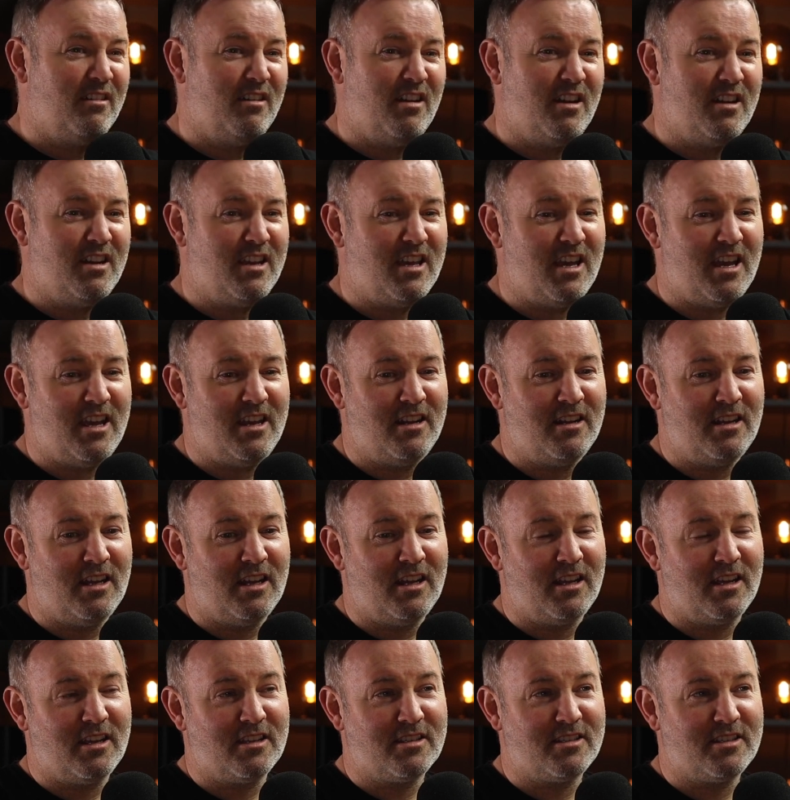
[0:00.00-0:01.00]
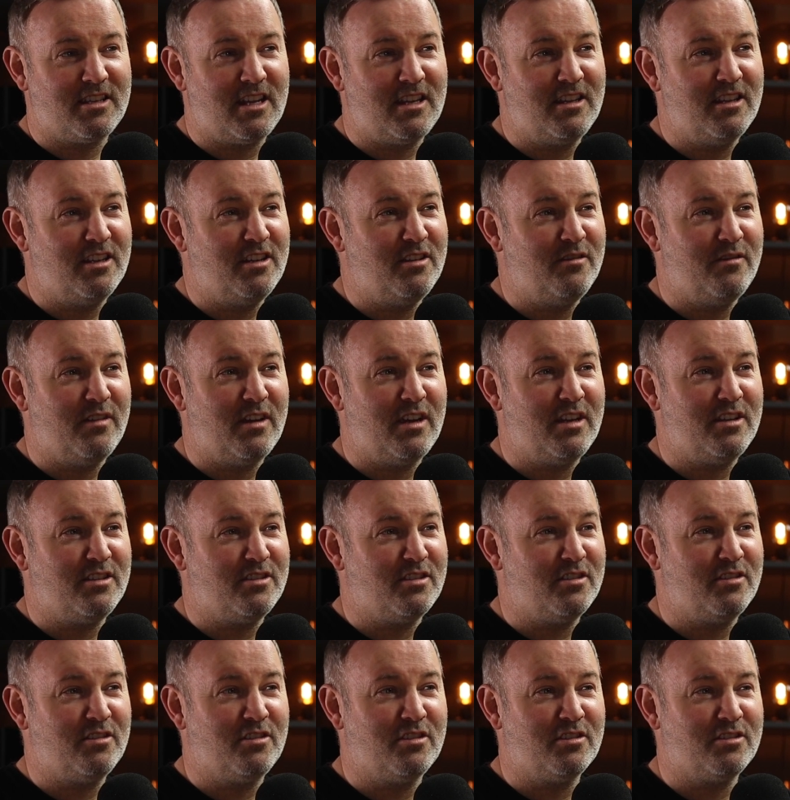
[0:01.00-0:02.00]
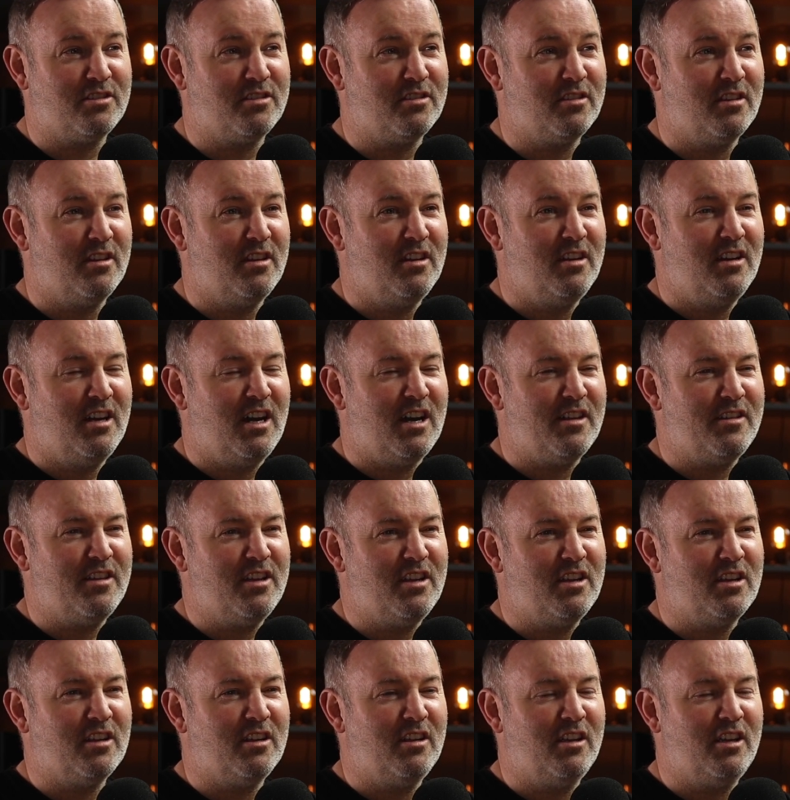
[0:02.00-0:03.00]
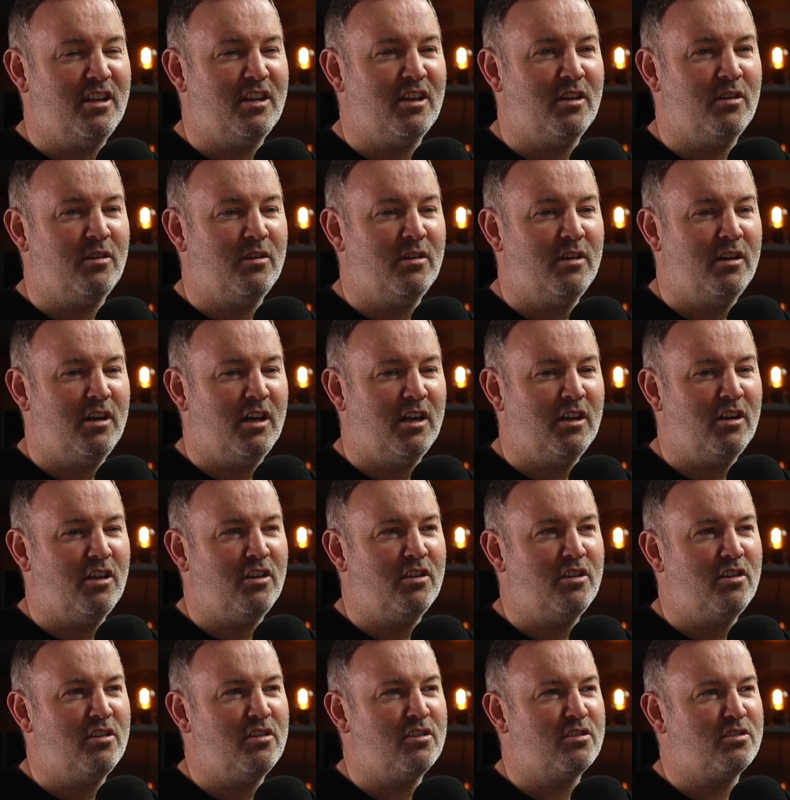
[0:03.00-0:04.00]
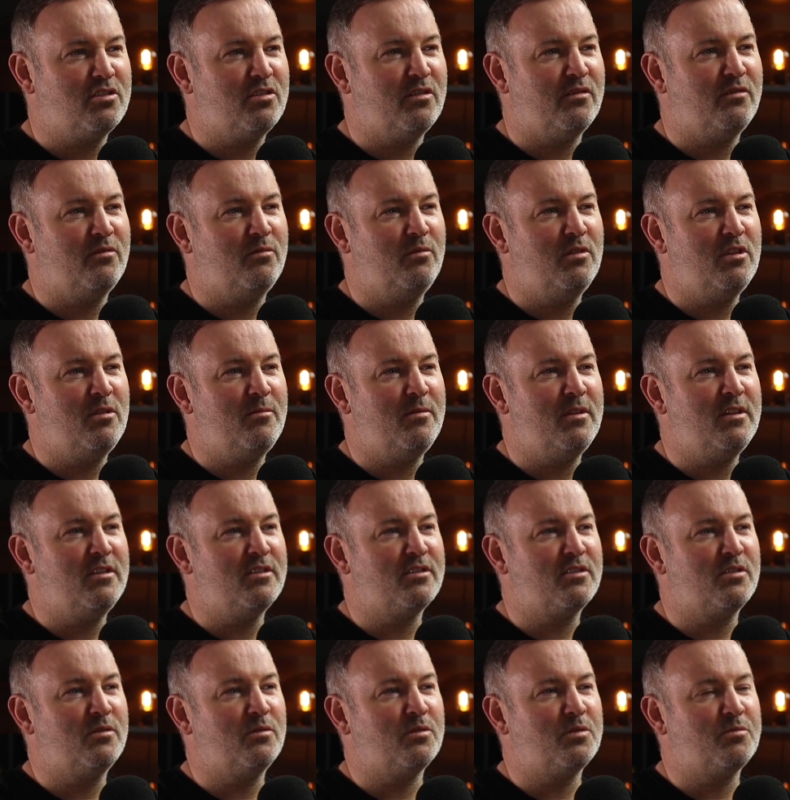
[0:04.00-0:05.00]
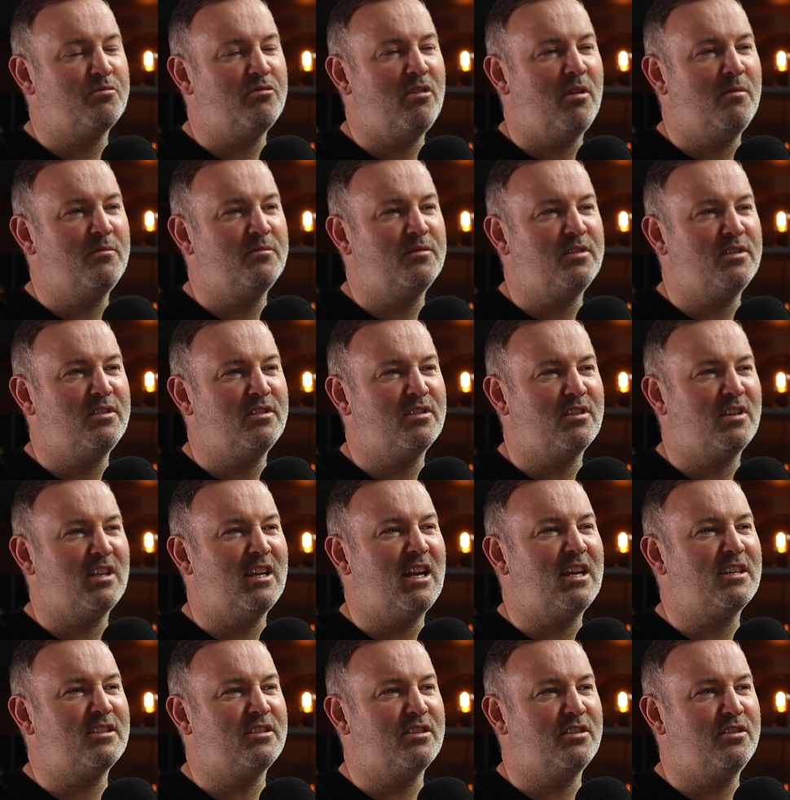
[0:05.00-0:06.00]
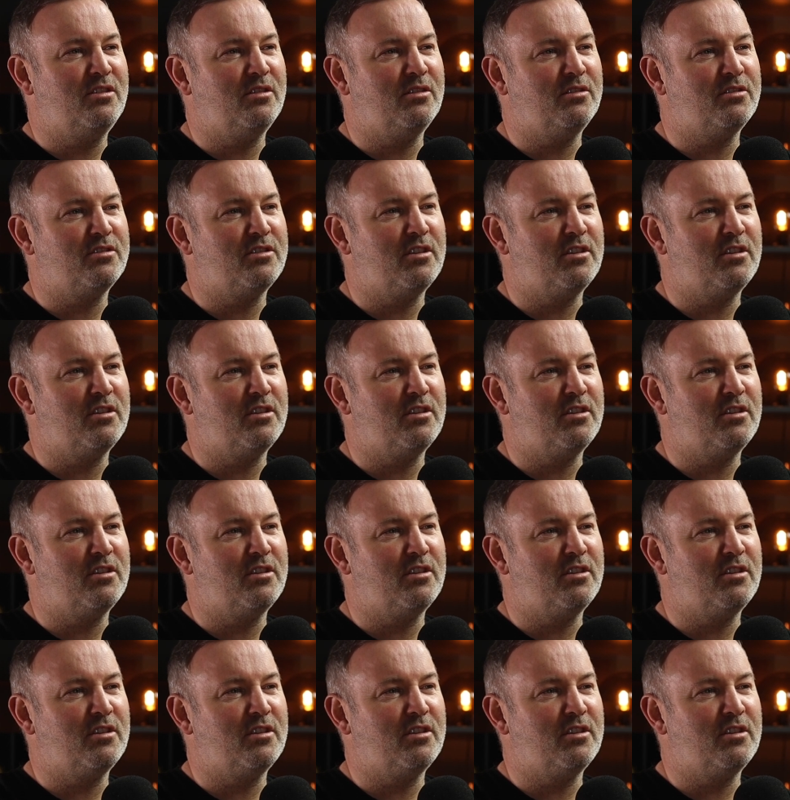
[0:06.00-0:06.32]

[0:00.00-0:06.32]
and getting like a standing ovation because I think, you know, a lot of the other stuff, with it being the school's proms, it's classical.